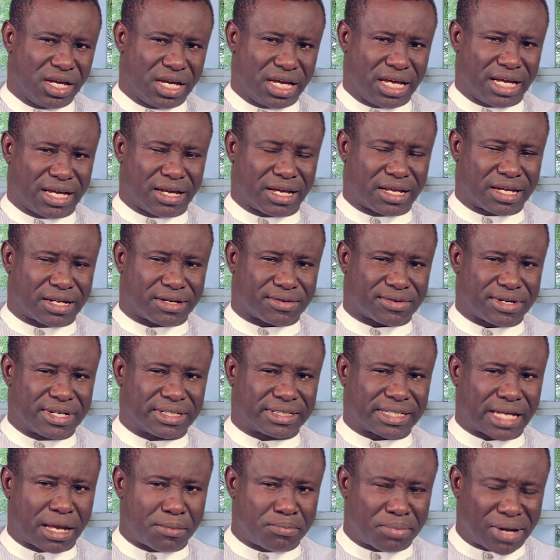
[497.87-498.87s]
It
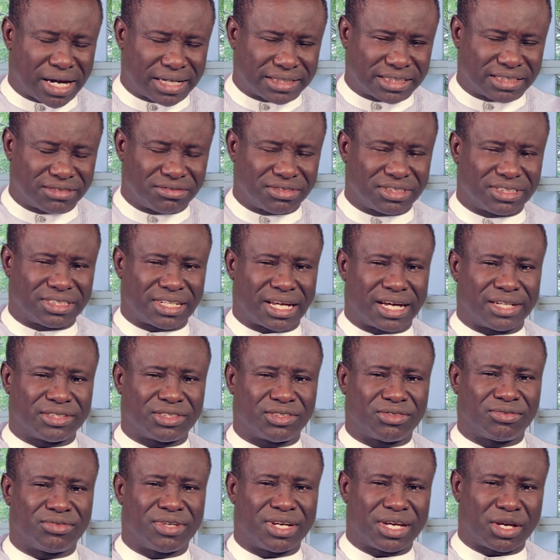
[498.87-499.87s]
creates hyperactivity in our
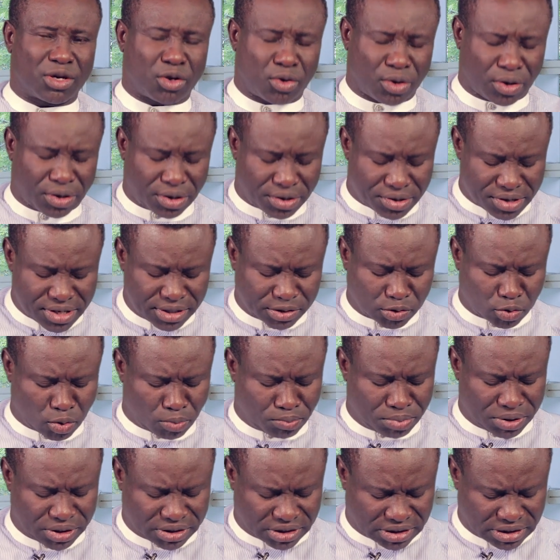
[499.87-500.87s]
children. It creates
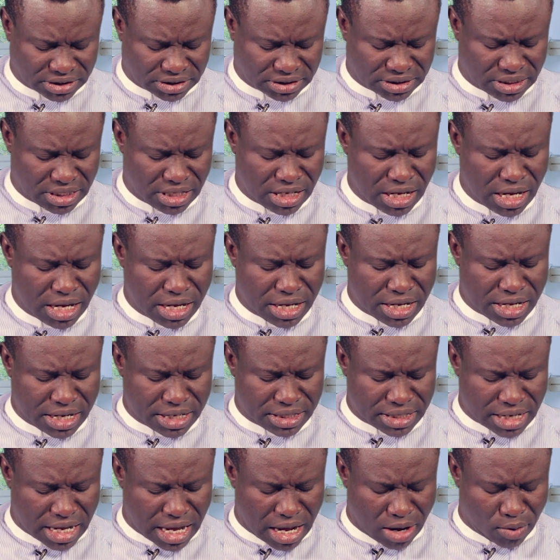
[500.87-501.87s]
obesity
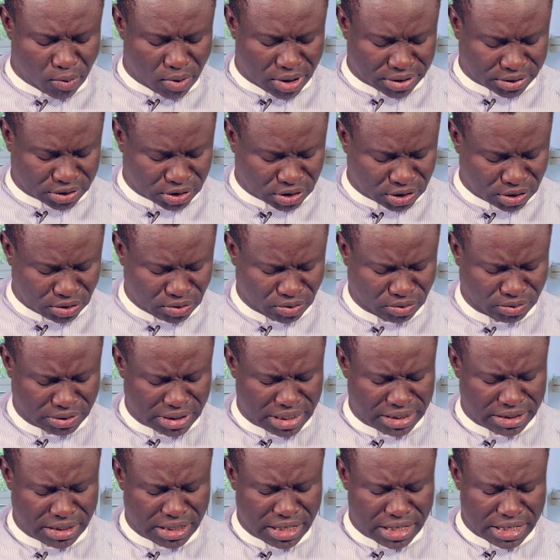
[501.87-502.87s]
in our
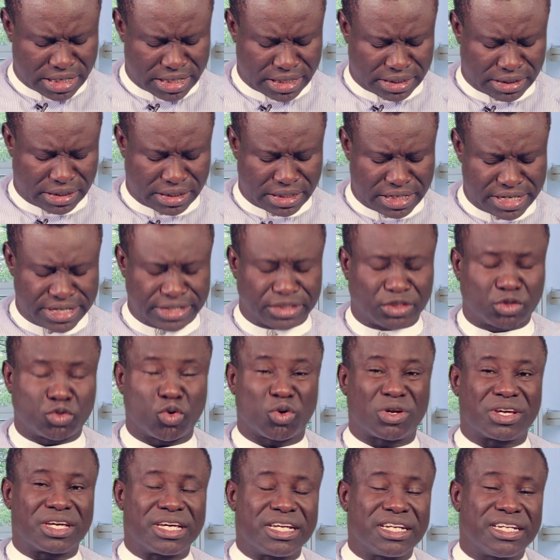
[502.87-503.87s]
children. It leads
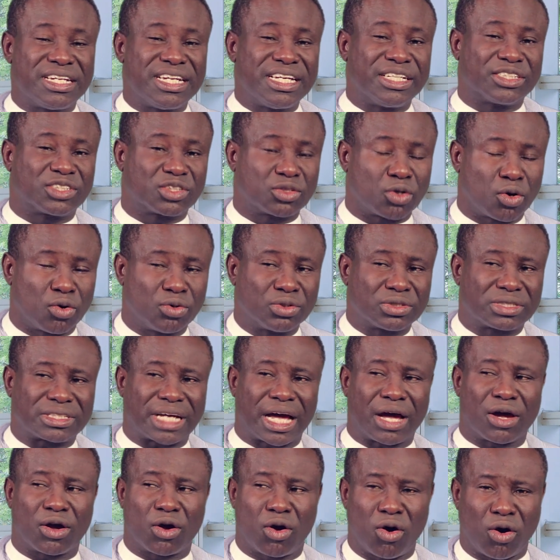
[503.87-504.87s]
to kidney stones
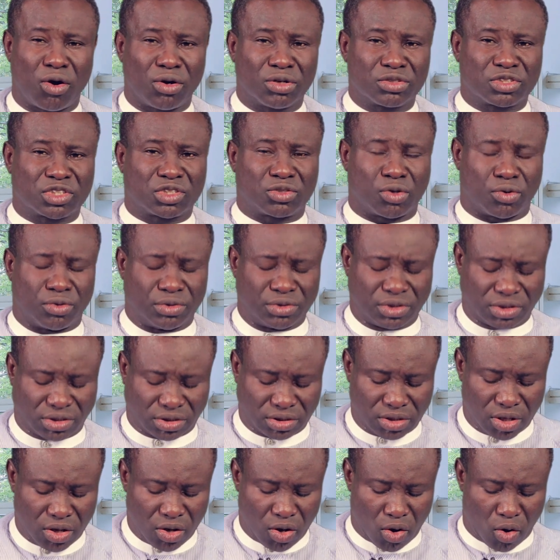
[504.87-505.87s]
and
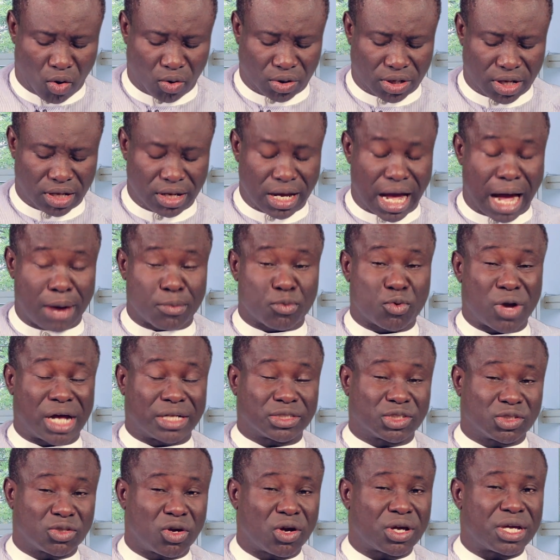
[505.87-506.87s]
gallstones. Okay, we are
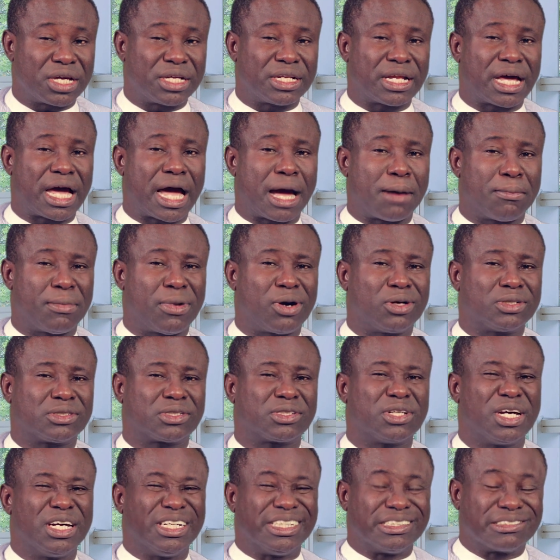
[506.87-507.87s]
talking
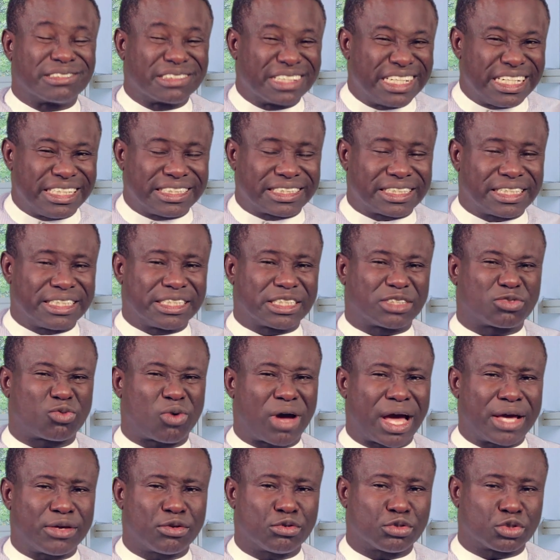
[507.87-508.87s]
about reasons
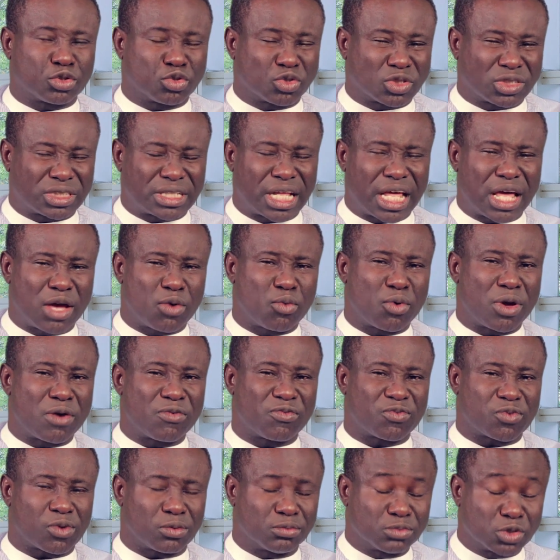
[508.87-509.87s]
why you should stay away
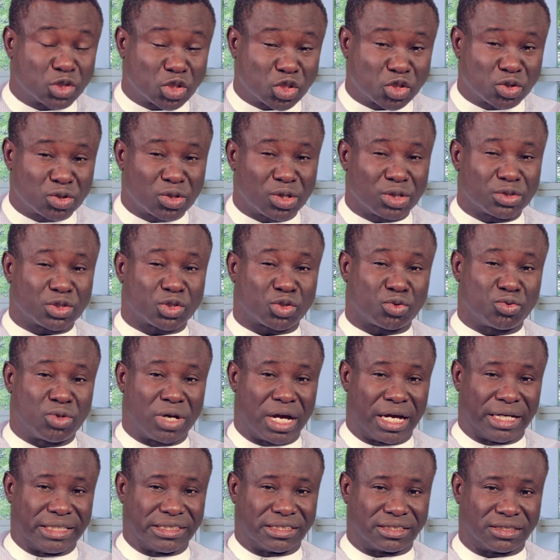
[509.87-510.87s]
from
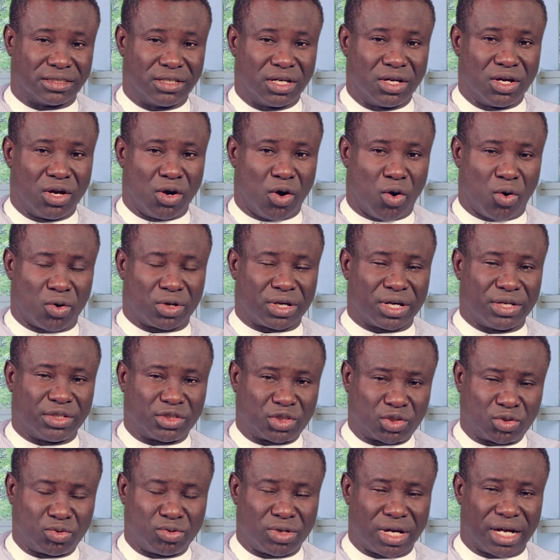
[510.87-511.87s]
sugars. Okay,
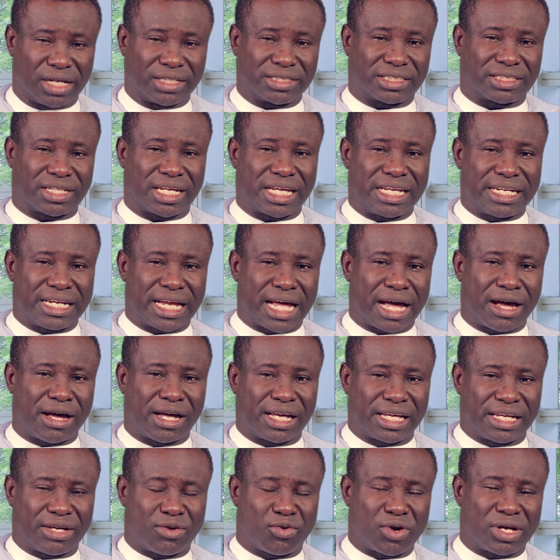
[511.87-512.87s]
sugars,
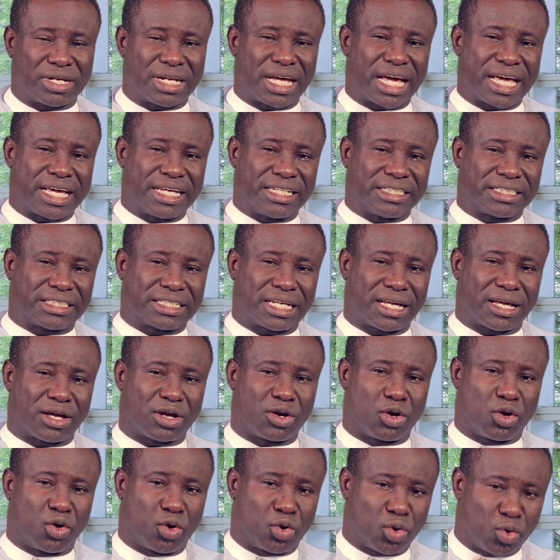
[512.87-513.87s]
whether it's a
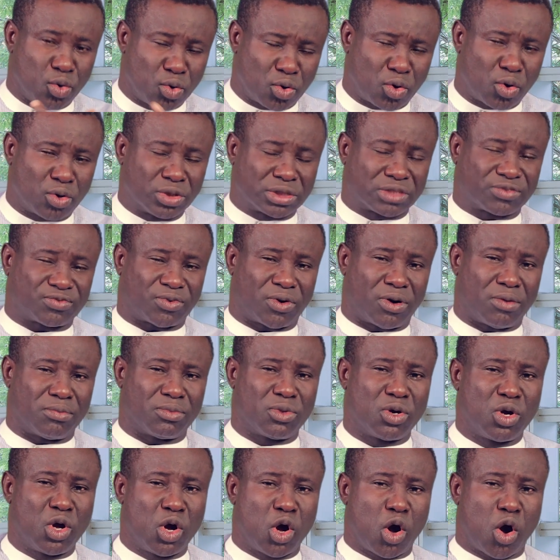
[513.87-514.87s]
glucose
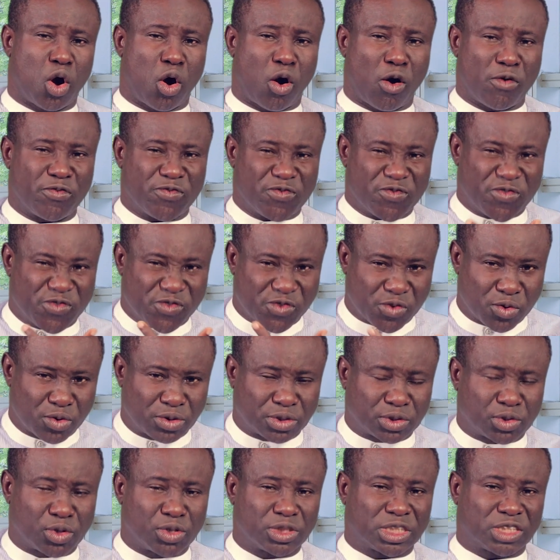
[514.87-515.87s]
form or
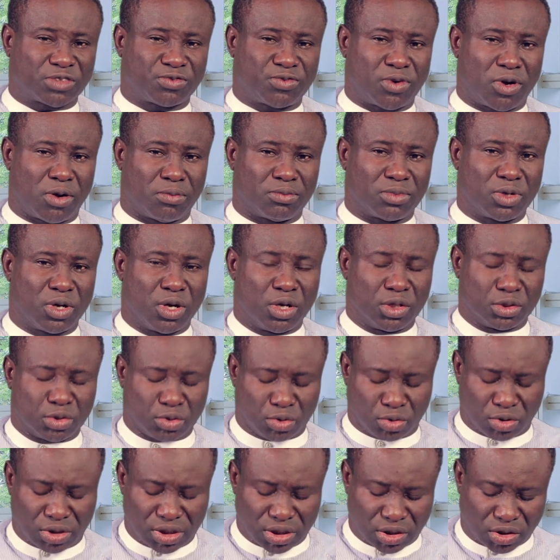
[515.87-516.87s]
fructose form,
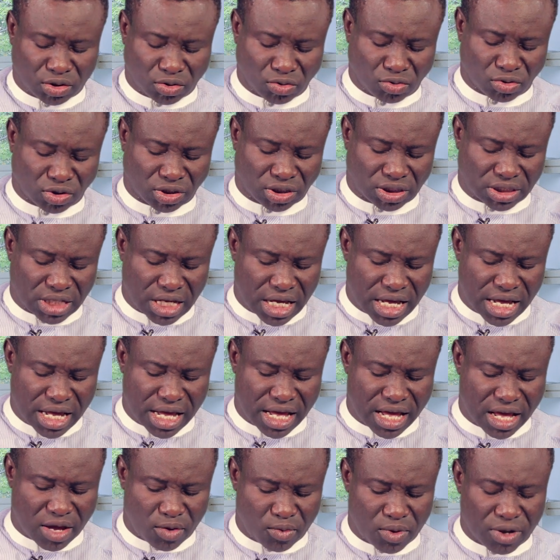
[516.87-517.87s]
you need to stay
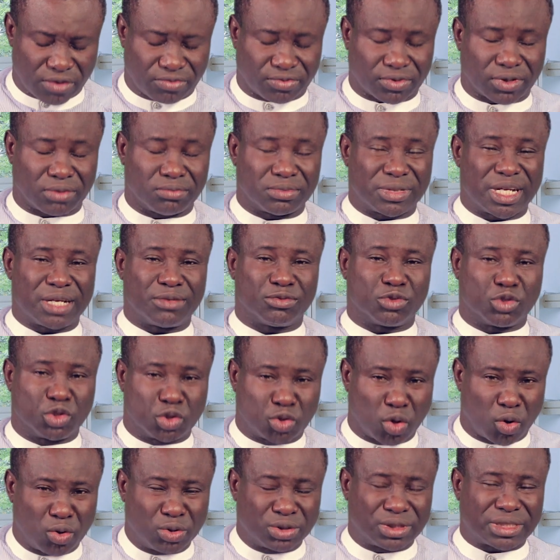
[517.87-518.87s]
away from them.
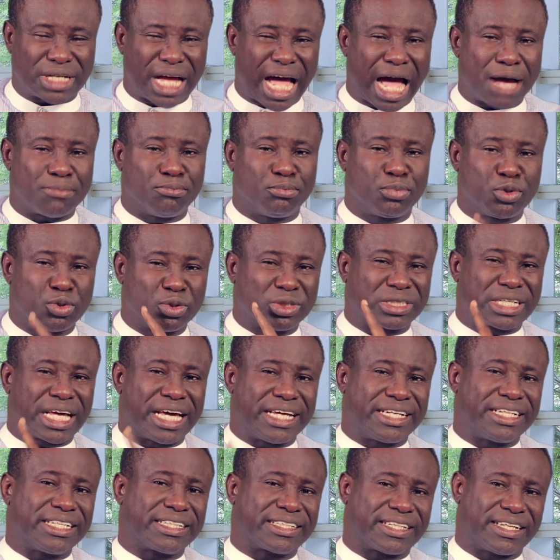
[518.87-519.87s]
Don't abuse
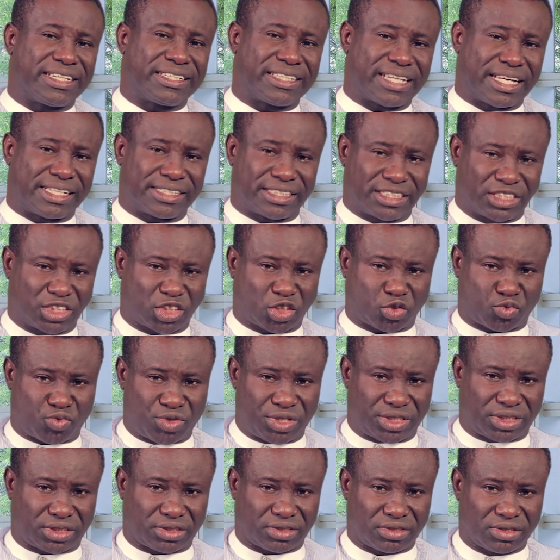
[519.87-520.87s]
anything that is
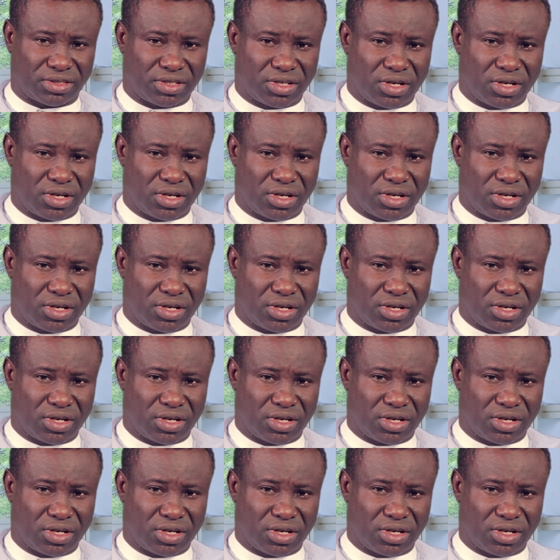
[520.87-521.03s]
sweet.